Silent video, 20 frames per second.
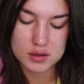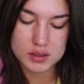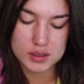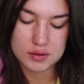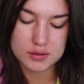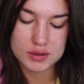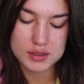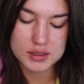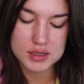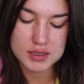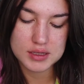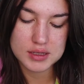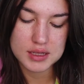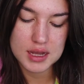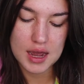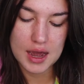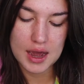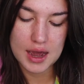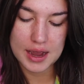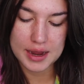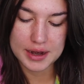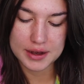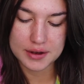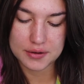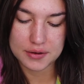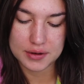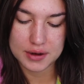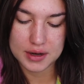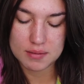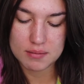So this is the eye
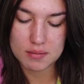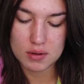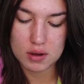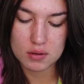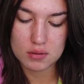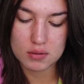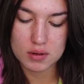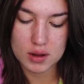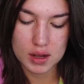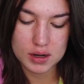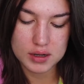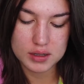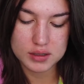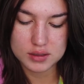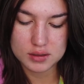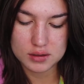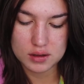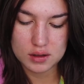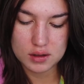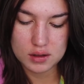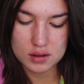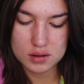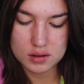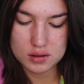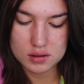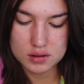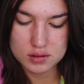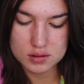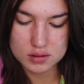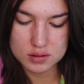cream. Oh God, it's
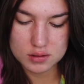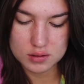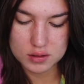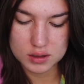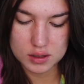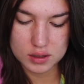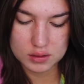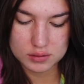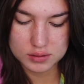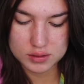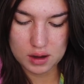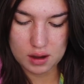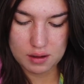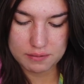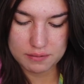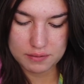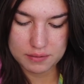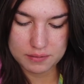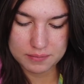all closed off.